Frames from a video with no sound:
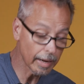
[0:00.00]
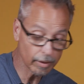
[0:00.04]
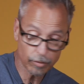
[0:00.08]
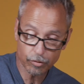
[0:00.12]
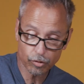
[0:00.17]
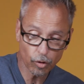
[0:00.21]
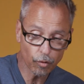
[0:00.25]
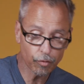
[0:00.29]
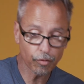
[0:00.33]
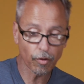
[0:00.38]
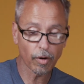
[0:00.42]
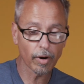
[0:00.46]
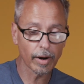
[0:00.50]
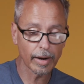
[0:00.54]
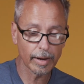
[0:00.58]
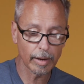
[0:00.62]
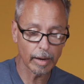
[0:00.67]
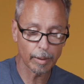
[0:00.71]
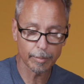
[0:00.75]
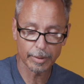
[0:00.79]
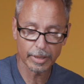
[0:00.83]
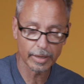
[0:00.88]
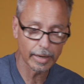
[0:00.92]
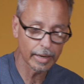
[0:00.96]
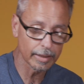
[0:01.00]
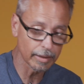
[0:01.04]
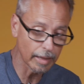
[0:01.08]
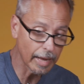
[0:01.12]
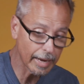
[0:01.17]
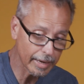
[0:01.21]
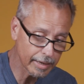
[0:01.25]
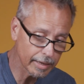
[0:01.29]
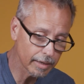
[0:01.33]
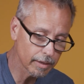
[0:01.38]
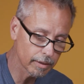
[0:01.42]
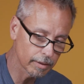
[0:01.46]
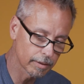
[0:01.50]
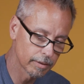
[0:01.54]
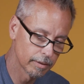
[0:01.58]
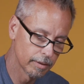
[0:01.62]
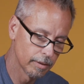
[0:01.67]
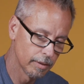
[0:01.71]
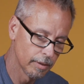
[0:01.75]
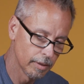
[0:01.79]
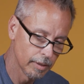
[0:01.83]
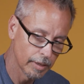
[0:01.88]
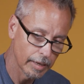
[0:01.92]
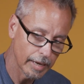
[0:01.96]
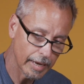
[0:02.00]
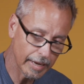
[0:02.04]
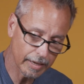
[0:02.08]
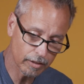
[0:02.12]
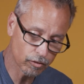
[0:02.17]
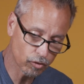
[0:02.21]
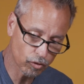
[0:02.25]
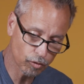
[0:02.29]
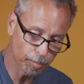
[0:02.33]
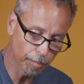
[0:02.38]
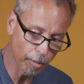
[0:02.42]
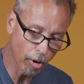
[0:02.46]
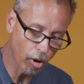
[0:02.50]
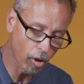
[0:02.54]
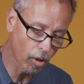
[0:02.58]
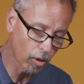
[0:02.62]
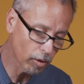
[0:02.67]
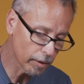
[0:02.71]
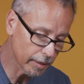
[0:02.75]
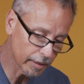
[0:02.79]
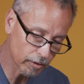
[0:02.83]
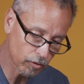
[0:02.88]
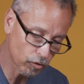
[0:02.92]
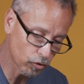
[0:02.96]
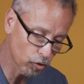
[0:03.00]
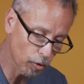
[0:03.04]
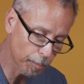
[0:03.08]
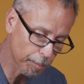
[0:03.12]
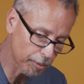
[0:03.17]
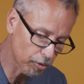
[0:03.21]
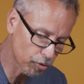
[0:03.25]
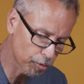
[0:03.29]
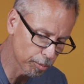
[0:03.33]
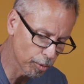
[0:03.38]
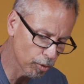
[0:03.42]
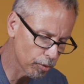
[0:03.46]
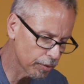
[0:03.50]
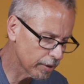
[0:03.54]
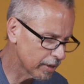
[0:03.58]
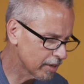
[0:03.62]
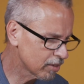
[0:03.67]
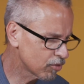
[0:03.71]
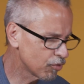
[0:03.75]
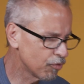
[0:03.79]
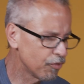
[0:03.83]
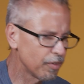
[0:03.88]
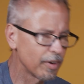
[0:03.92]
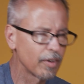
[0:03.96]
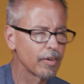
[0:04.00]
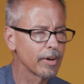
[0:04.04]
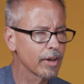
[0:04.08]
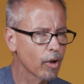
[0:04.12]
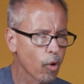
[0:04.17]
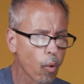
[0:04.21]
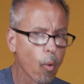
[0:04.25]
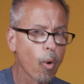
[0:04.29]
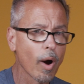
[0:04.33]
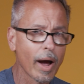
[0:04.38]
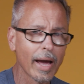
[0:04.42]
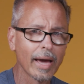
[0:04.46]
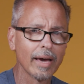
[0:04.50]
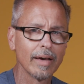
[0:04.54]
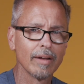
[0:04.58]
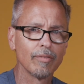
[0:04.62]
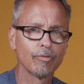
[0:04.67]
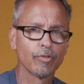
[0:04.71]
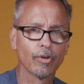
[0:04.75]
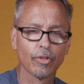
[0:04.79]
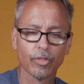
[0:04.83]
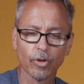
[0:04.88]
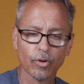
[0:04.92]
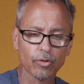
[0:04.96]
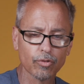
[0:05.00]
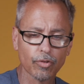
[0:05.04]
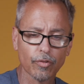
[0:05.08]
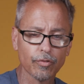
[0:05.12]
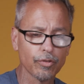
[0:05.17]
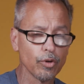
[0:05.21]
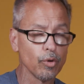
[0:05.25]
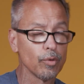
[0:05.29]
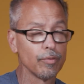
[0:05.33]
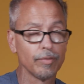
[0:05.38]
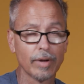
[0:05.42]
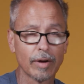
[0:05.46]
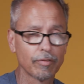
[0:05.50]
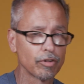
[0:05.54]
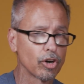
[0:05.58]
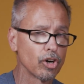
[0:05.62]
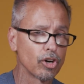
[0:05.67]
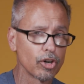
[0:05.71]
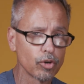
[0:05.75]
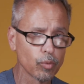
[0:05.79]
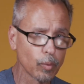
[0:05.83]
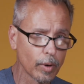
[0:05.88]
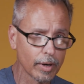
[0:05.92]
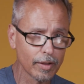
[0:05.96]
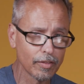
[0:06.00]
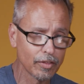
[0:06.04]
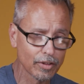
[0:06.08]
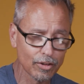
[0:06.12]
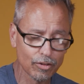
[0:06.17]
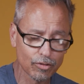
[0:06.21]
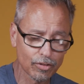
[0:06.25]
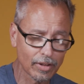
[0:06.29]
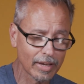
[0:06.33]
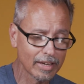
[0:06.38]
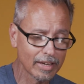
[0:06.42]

Uh, so far, I, I, mean, I like it. It's small, it's super smooth, and it's very quiet. For those of you who've never heard one of these